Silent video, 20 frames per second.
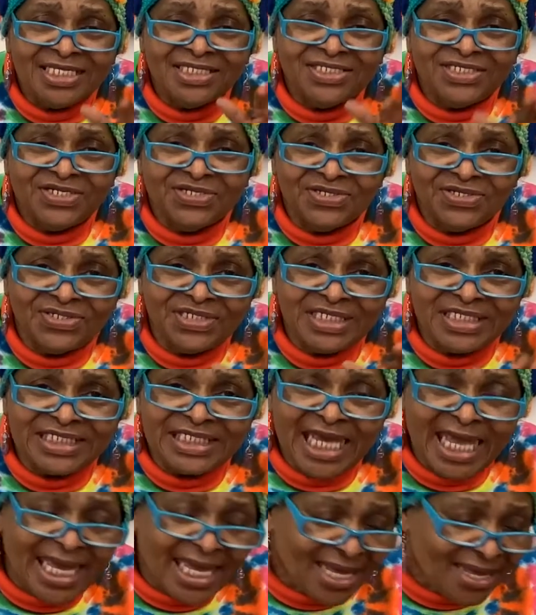to
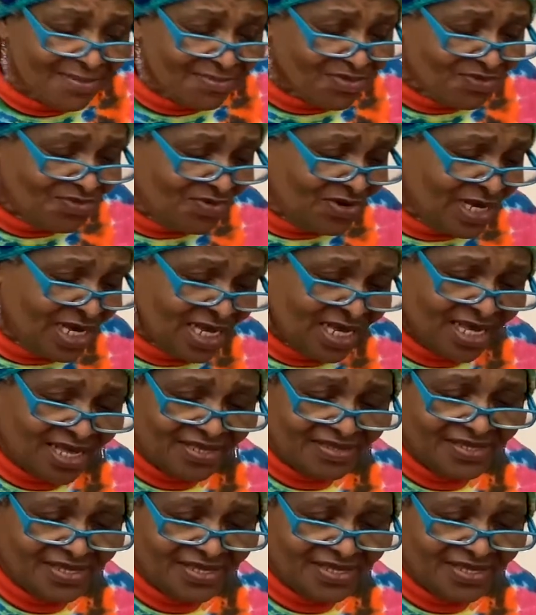stamp with.